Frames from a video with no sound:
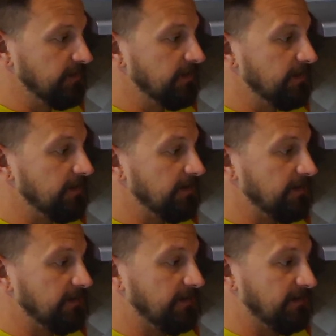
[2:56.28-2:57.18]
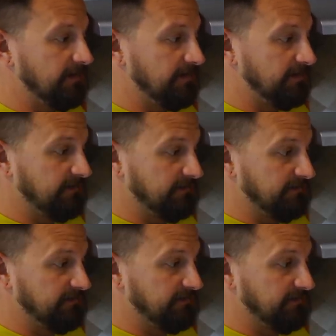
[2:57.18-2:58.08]

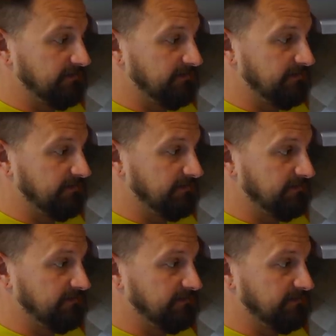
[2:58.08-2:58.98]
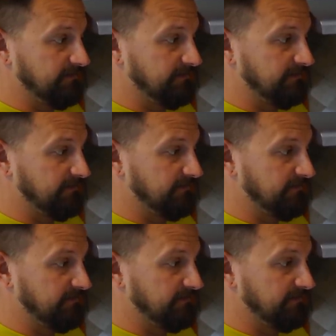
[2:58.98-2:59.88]

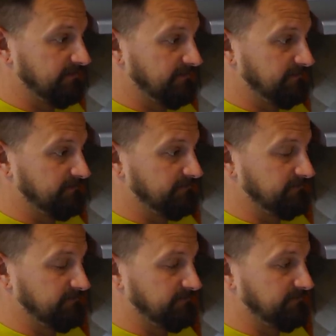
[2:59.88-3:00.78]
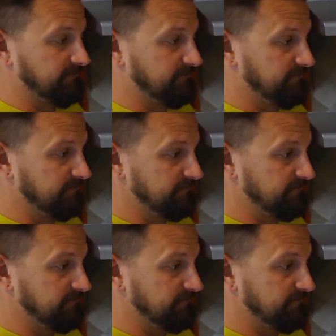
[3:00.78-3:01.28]
The person shown says nothing.